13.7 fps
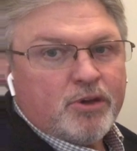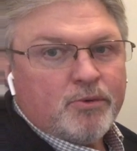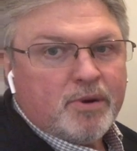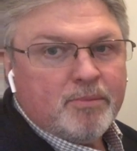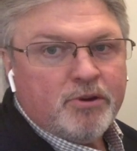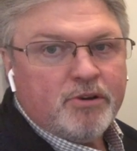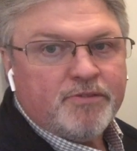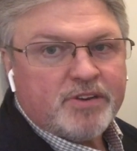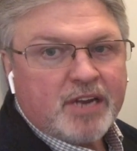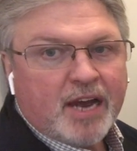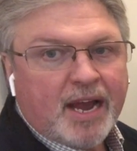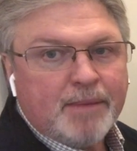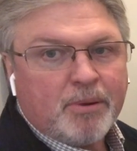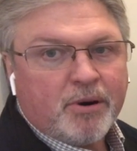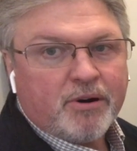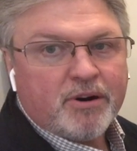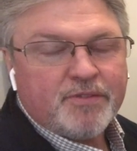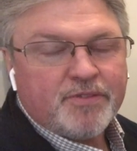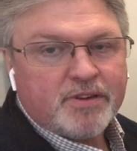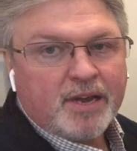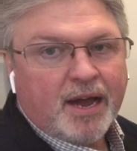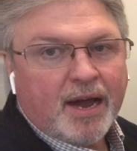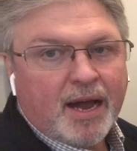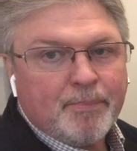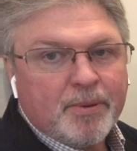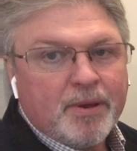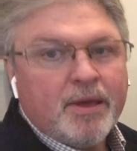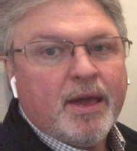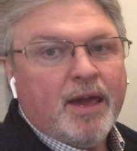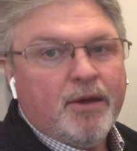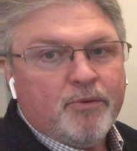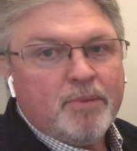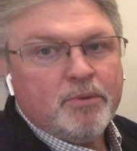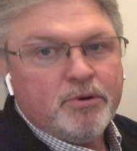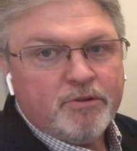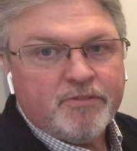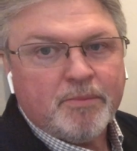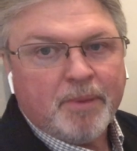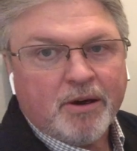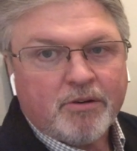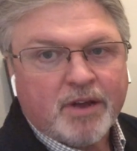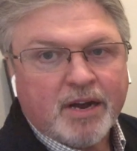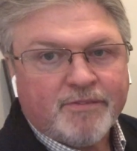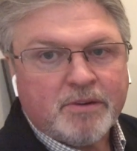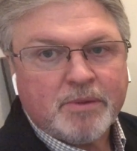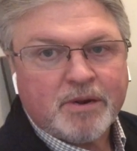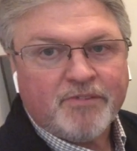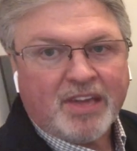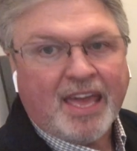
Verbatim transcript: can remove the tie bar at the top and remove the belt cover. But if you